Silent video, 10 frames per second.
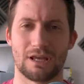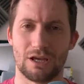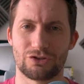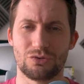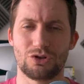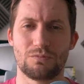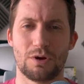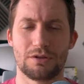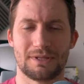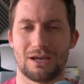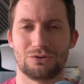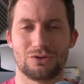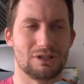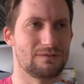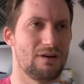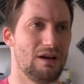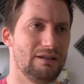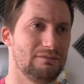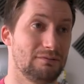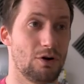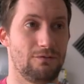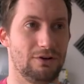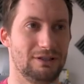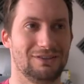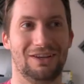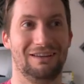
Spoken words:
As soon as you put them in that order, it's fine. Hopefully.